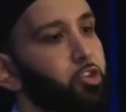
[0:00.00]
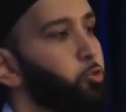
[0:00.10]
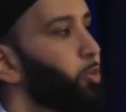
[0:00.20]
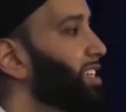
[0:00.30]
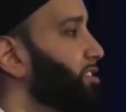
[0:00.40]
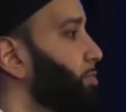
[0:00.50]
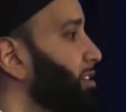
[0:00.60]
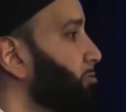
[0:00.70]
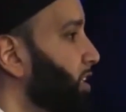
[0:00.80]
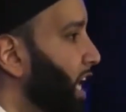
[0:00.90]
two weeks of
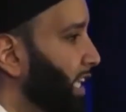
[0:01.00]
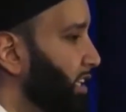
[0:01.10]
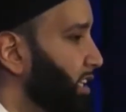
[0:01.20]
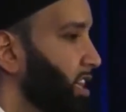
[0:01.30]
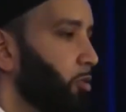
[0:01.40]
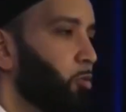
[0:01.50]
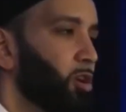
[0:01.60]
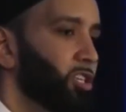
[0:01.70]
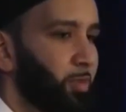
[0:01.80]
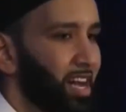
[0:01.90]
being rejected in the
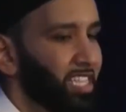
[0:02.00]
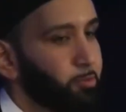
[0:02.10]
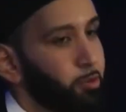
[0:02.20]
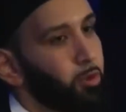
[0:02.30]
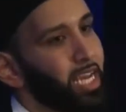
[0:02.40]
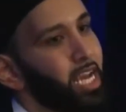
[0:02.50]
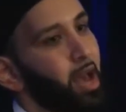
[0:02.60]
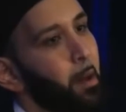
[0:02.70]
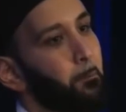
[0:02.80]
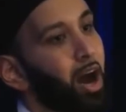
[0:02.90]
worst possible way,
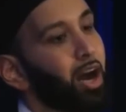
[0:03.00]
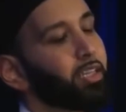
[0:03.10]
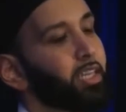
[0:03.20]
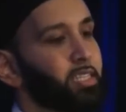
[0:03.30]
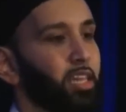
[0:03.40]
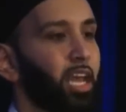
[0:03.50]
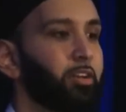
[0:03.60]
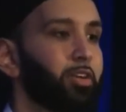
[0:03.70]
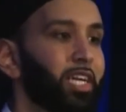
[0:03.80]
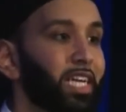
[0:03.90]
mocked and
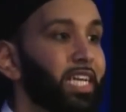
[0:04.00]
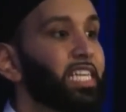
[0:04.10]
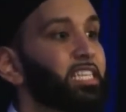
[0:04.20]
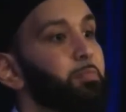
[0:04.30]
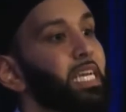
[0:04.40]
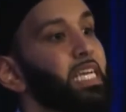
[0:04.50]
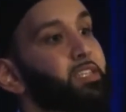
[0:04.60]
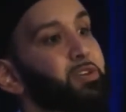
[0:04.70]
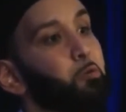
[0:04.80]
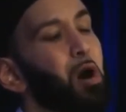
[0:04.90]
slandered, he's made
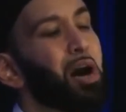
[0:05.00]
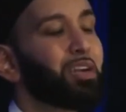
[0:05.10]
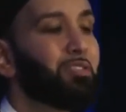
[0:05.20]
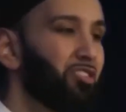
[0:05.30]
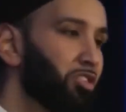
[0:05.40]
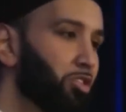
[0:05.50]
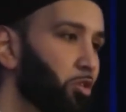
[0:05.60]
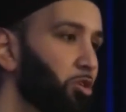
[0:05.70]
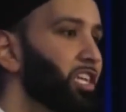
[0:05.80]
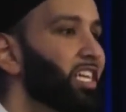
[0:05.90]
to walk for
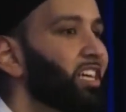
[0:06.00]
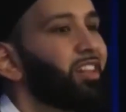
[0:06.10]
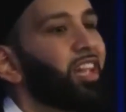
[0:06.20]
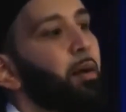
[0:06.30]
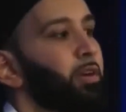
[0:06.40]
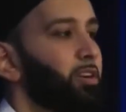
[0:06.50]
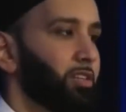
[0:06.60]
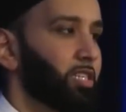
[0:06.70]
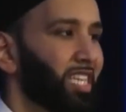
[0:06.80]
30 kilometers.